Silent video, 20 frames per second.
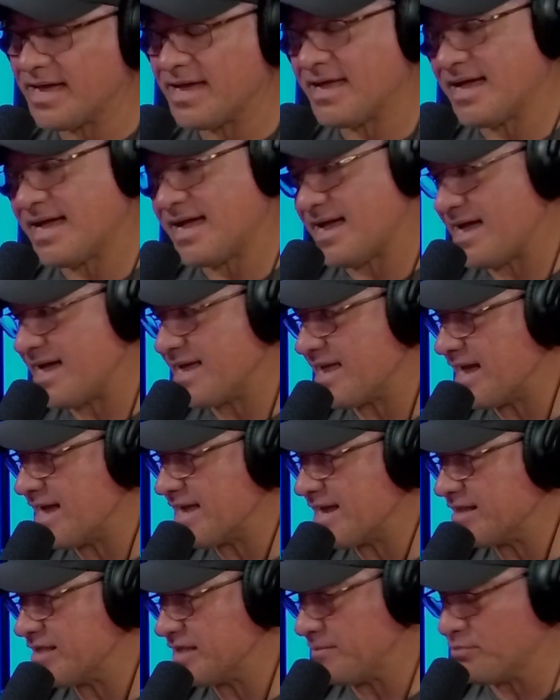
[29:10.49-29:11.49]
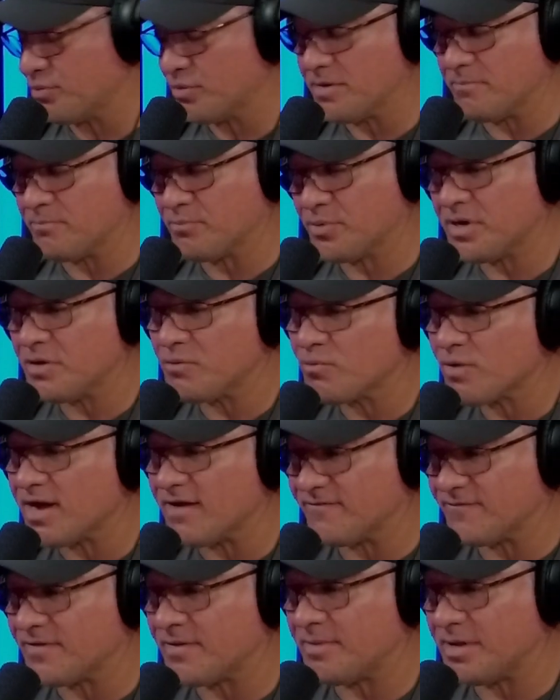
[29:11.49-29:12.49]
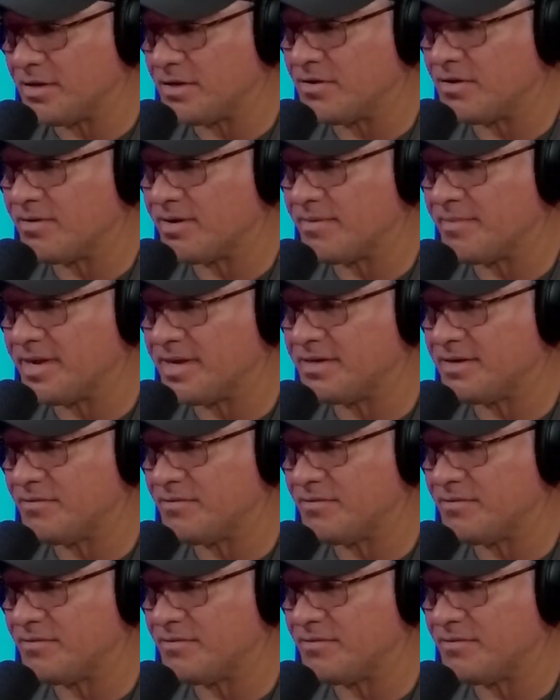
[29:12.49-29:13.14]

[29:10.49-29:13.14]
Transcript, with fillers: I I, I gotta say, pretty pretty rough. I mean, you know what I mean.